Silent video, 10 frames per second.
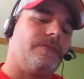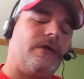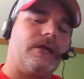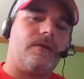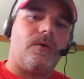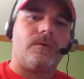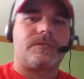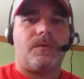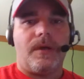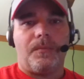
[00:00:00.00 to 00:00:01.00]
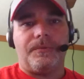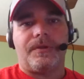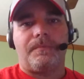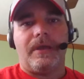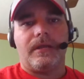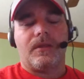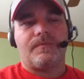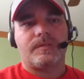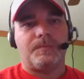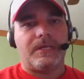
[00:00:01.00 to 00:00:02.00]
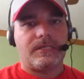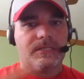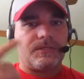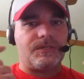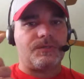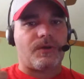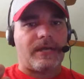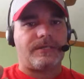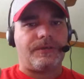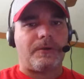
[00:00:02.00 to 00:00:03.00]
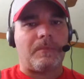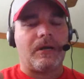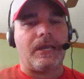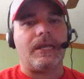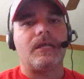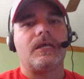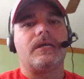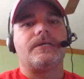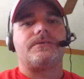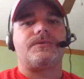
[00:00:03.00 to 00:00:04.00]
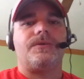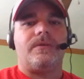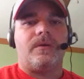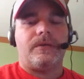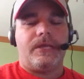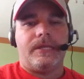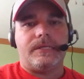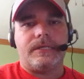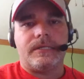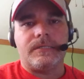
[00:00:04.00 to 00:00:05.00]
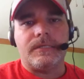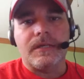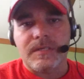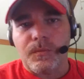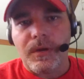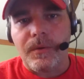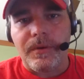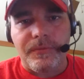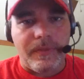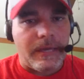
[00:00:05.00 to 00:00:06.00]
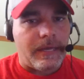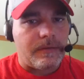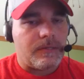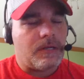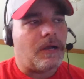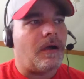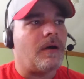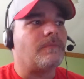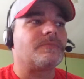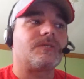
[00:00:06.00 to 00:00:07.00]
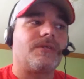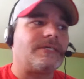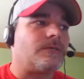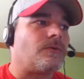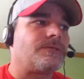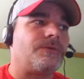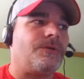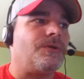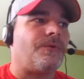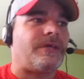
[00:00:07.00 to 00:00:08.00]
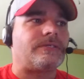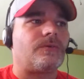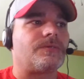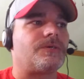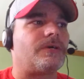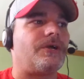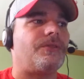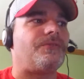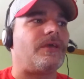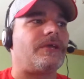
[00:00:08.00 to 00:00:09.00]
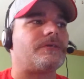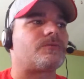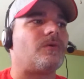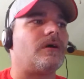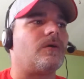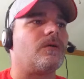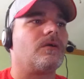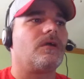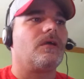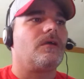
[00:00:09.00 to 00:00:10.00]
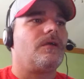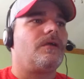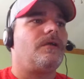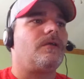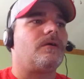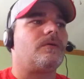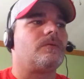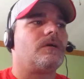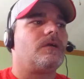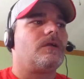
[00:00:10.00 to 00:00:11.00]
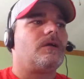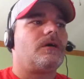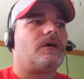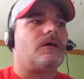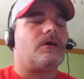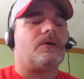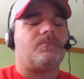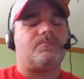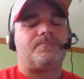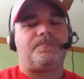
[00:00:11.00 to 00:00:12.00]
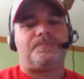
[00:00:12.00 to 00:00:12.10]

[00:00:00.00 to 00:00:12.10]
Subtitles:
that can also help with your pain levels because it's distracting your mind. So, it does away with that. So that's also a good thing as well. You know, um,